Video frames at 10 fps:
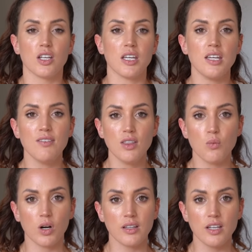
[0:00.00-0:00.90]
even the
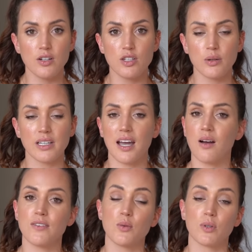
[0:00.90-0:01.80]
work that you're doing now,
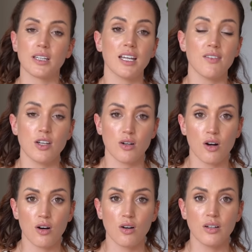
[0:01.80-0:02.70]
if you really give it your
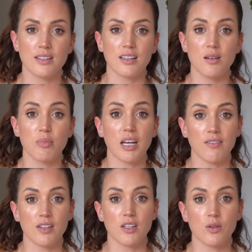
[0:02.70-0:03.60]
all, it's gonna
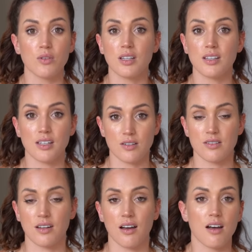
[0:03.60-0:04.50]
benefit you in the years
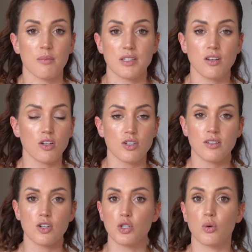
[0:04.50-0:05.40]
to come. It's not
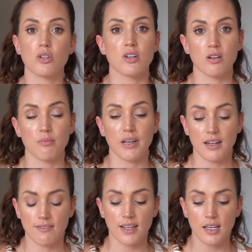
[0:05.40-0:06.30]
just a short-term
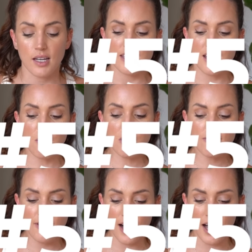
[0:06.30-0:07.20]
benefit. Number
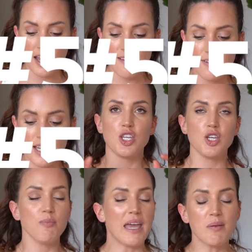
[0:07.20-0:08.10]
five,
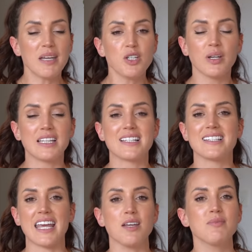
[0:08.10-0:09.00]
you may be doing the
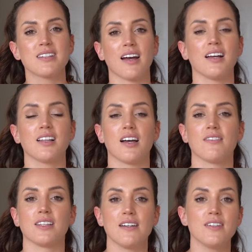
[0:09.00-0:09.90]
same style
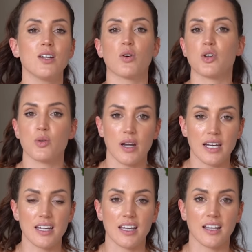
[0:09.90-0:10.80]
of lifting or
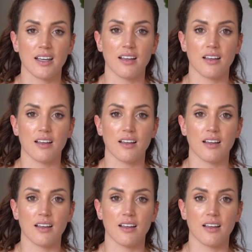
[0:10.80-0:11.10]
training